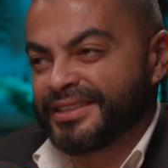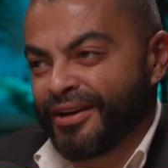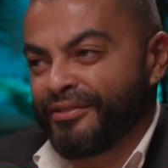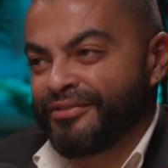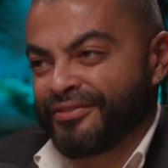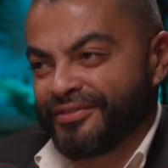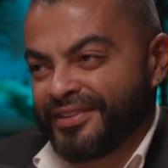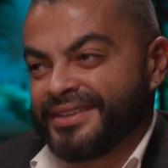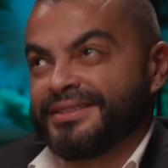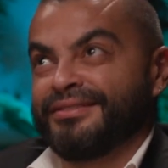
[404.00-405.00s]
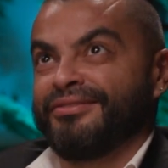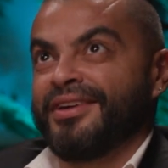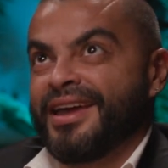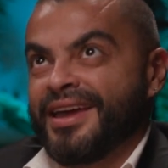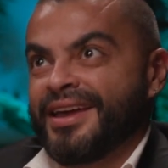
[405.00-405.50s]
tough. It's
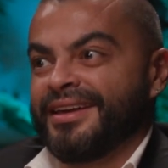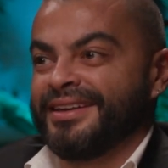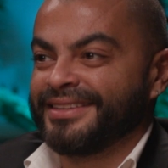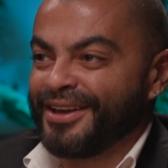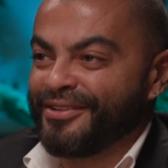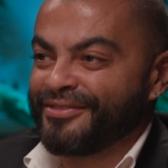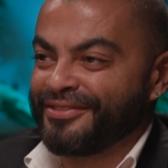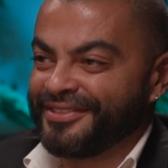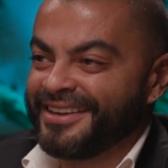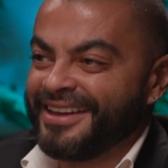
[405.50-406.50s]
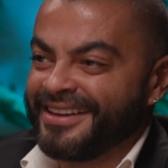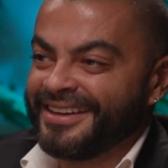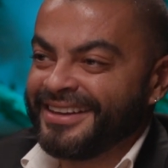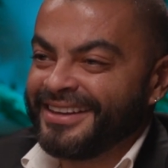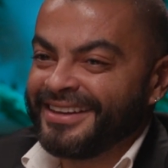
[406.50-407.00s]
very tough.
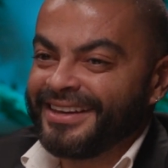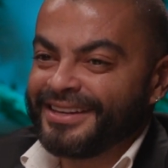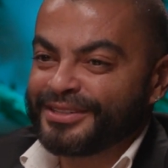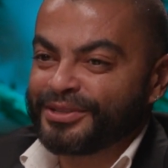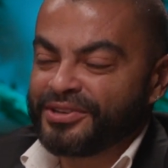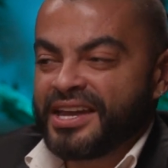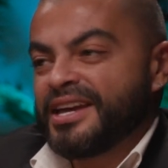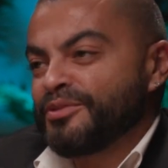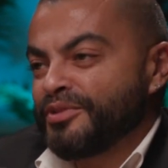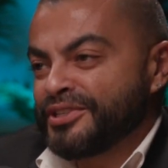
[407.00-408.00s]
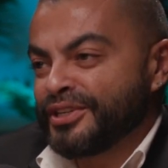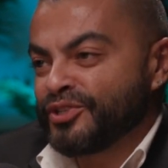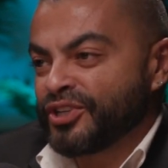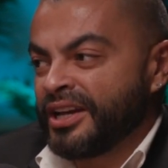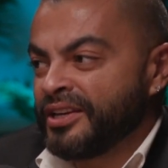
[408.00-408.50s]
So it was a
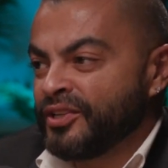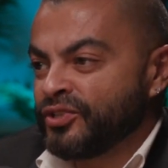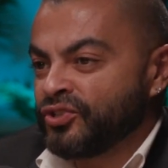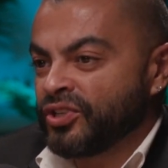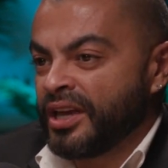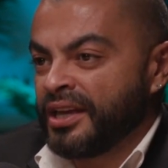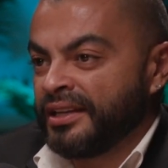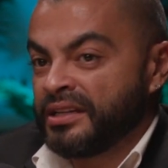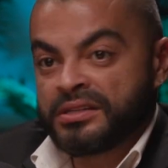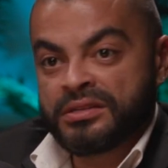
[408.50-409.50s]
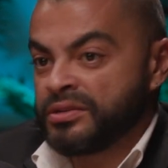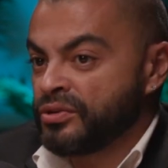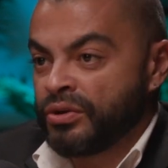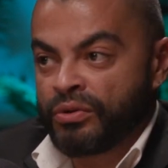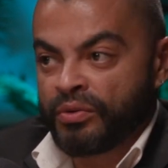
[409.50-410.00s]
challenge, and it didn't
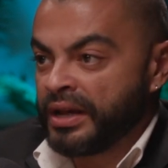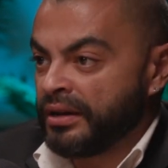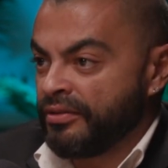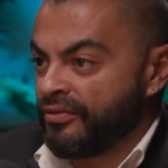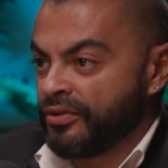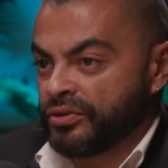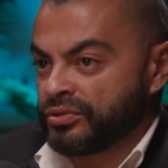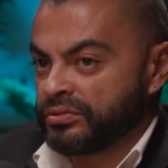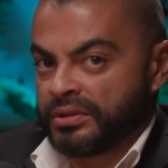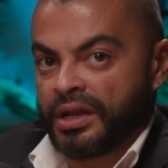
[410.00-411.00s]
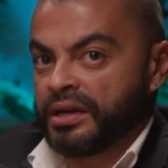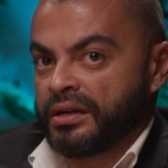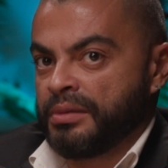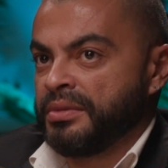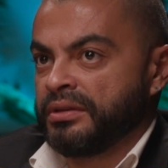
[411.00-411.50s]
go well first. Like,
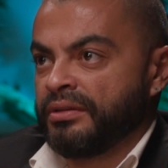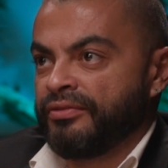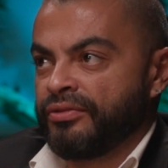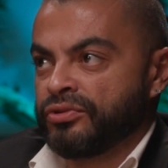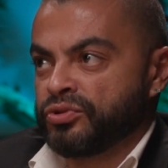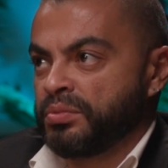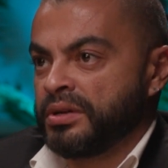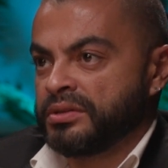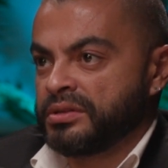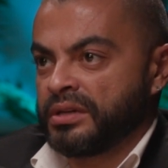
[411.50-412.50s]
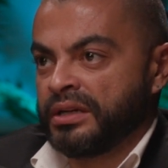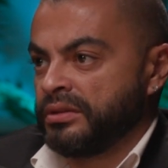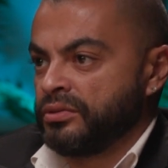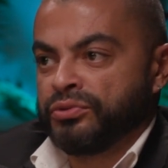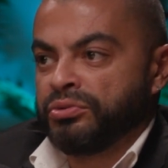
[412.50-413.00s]
I mean, the first months I
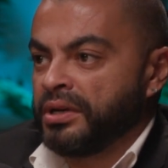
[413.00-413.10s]
didn't do